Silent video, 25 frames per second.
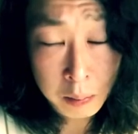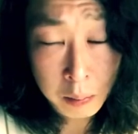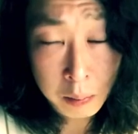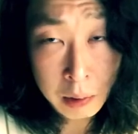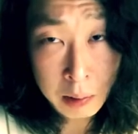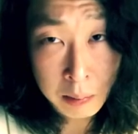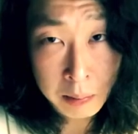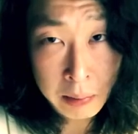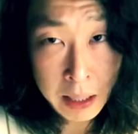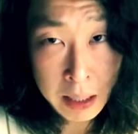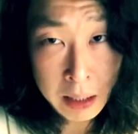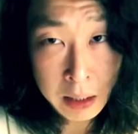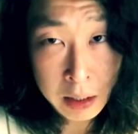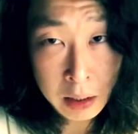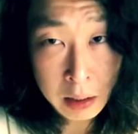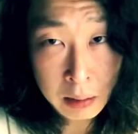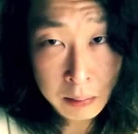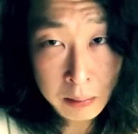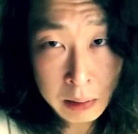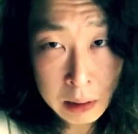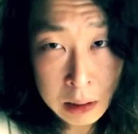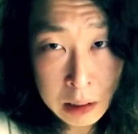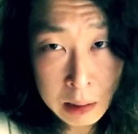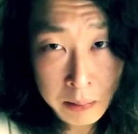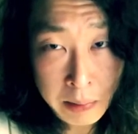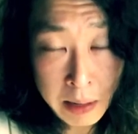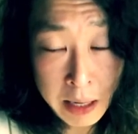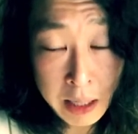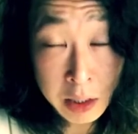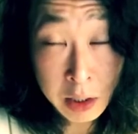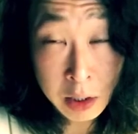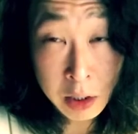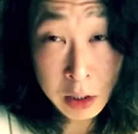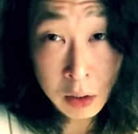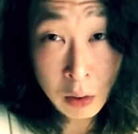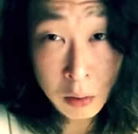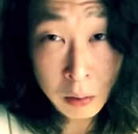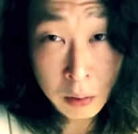
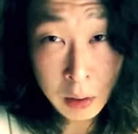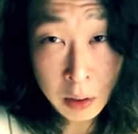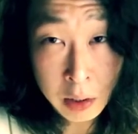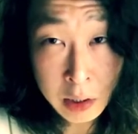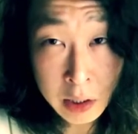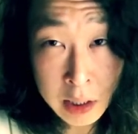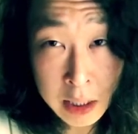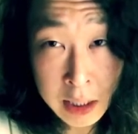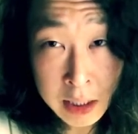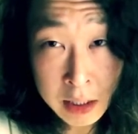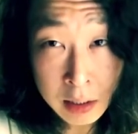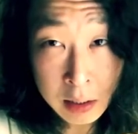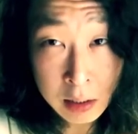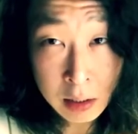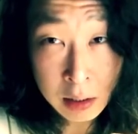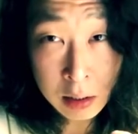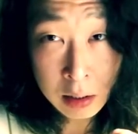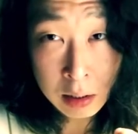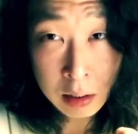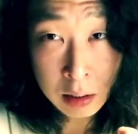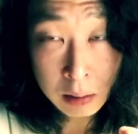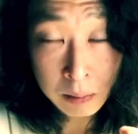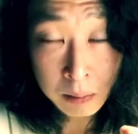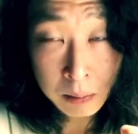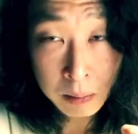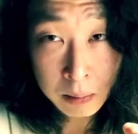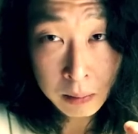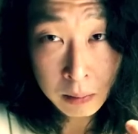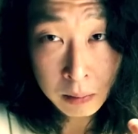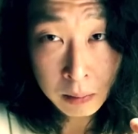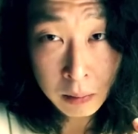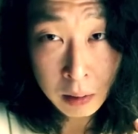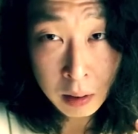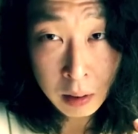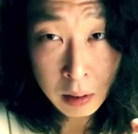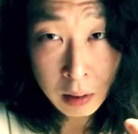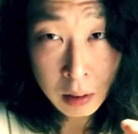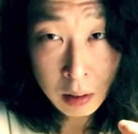depends on the distance
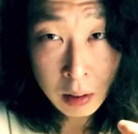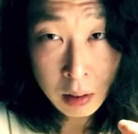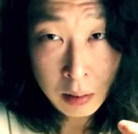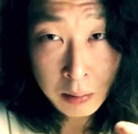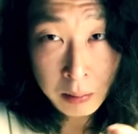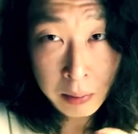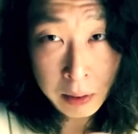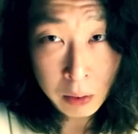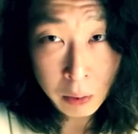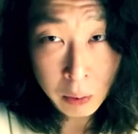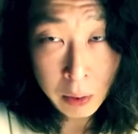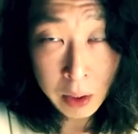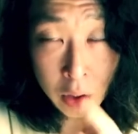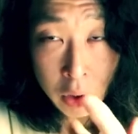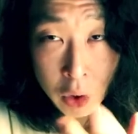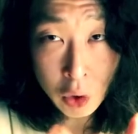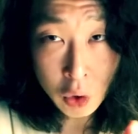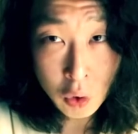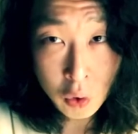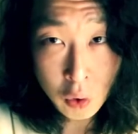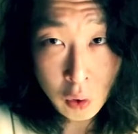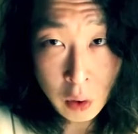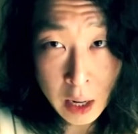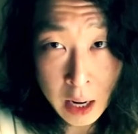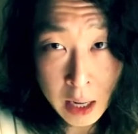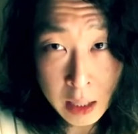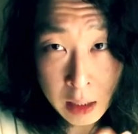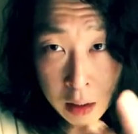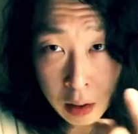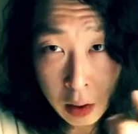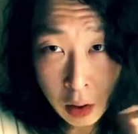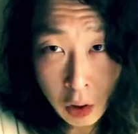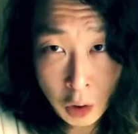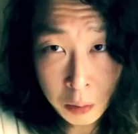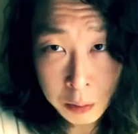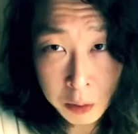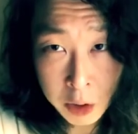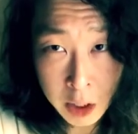between you and the
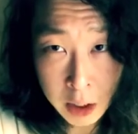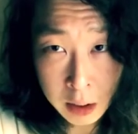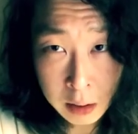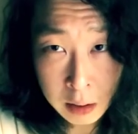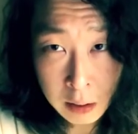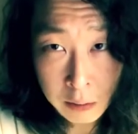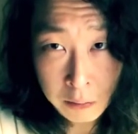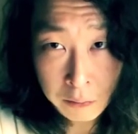object.